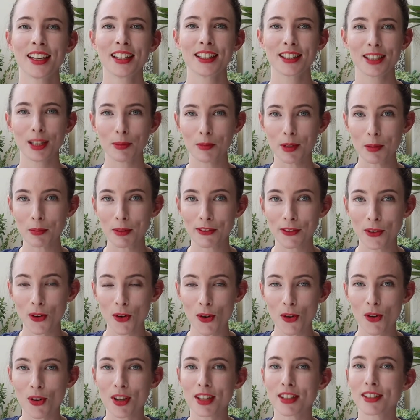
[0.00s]
Tip number
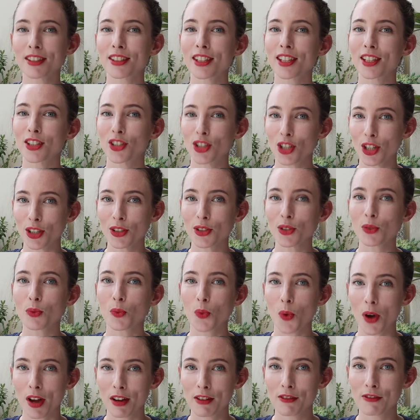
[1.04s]
4 is adjust
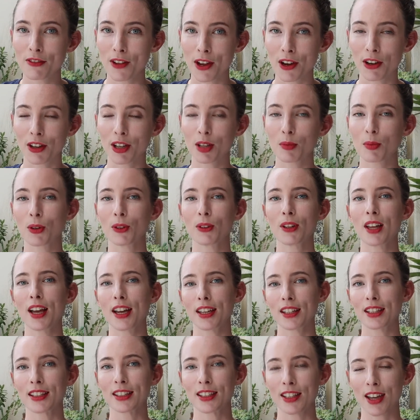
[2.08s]
one variable
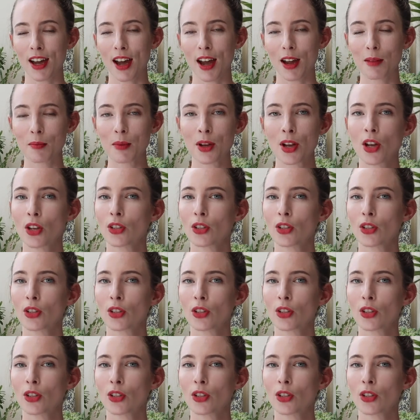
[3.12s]
at a time.